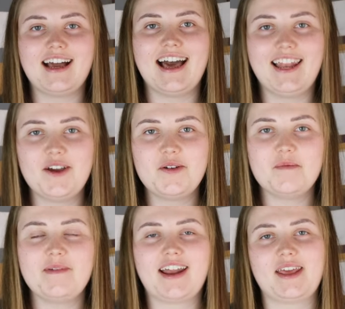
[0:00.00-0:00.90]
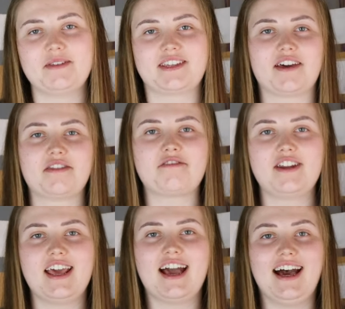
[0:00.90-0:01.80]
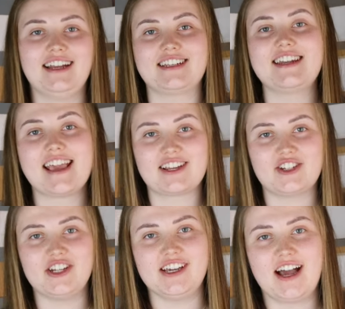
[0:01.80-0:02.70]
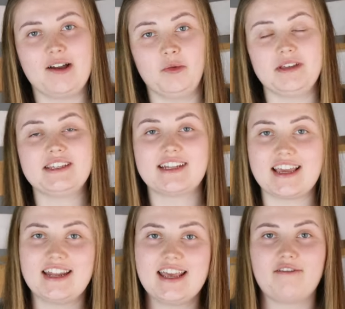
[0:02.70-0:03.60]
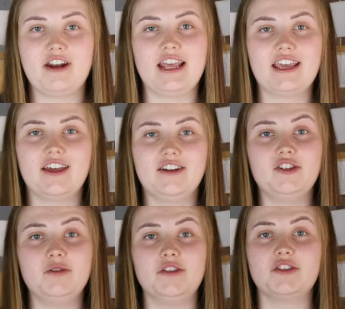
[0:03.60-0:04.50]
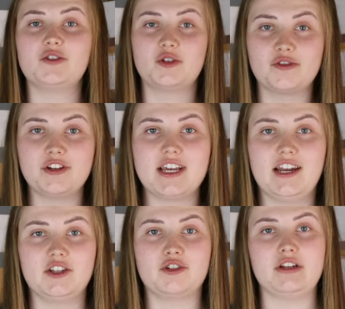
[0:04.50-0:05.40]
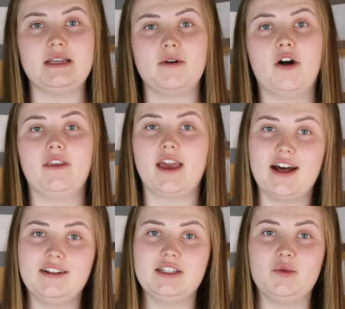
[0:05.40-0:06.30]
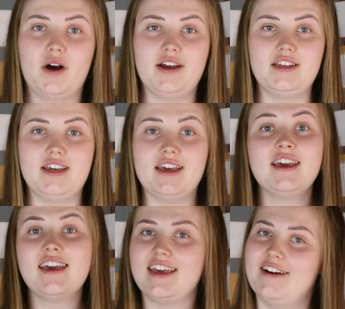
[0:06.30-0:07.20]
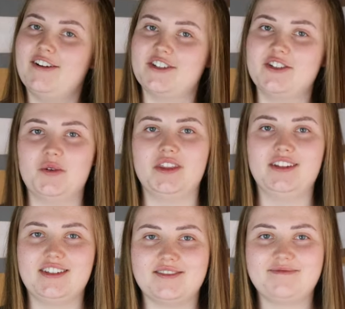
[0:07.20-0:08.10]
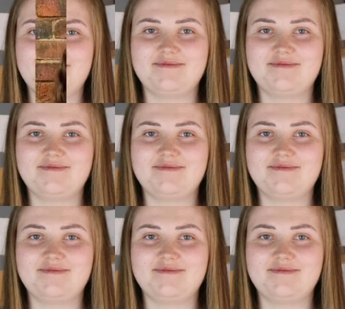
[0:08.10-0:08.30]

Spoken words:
Hello, my name is Catherine, and next year I will be staying here in Lincoln doing the Storyteller stream on the LDY year here at St Swithin's.